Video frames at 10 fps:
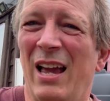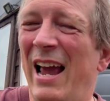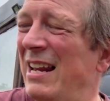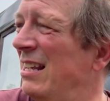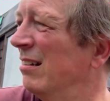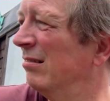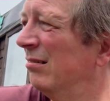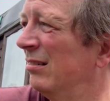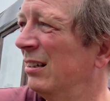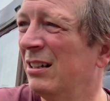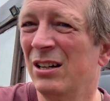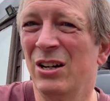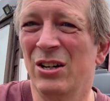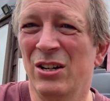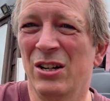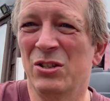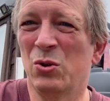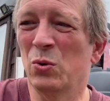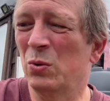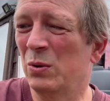any at
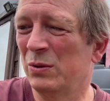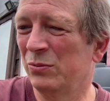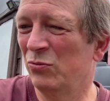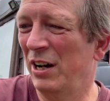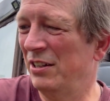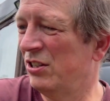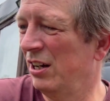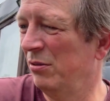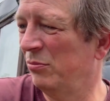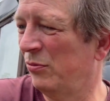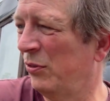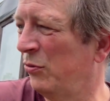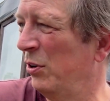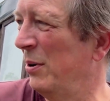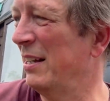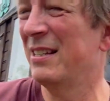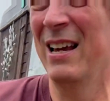all rain, so for 3 weeks.